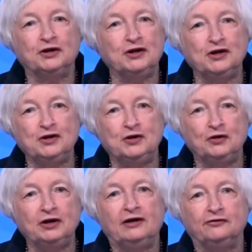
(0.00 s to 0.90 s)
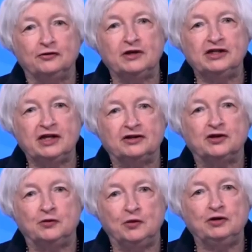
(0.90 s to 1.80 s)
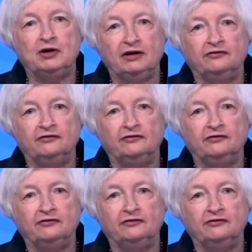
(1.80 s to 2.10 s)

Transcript: look, you don't have a recession when you